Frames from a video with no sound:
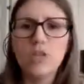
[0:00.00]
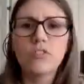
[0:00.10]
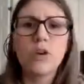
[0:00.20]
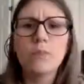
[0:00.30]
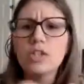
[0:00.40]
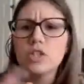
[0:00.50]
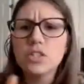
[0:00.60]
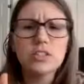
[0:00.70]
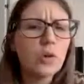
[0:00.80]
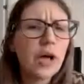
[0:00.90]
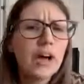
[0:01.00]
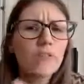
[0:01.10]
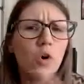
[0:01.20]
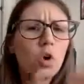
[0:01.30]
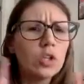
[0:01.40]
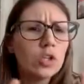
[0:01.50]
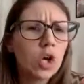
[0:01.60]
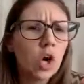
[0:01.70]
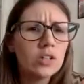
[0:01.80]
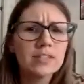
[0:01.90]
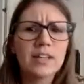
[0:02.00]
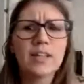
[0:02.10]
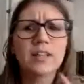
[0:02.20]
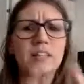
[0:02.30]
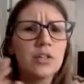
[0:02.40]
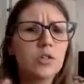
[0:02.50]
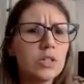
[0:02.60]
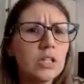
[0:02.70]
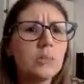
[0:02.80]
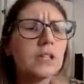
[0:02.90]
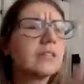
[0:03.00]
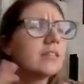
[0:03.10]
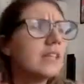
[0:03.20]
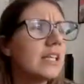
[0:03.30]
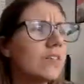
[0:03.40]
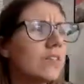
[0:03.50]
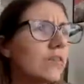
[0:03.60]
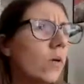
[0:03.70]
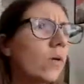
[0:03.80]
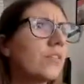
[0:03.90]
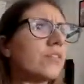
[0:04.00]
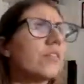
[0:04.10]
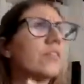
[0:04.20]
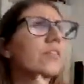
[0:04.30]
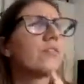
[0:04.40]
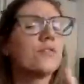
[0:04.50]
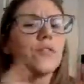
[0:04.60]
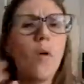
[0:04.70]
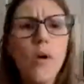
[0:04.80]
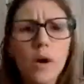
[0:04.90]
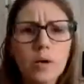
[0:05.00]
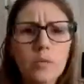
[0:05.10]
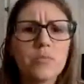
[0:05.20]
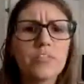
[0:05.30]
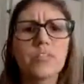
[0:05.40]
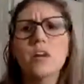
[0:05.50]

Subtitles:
So imagine that you have all your contacts, agreement, invoices, forms,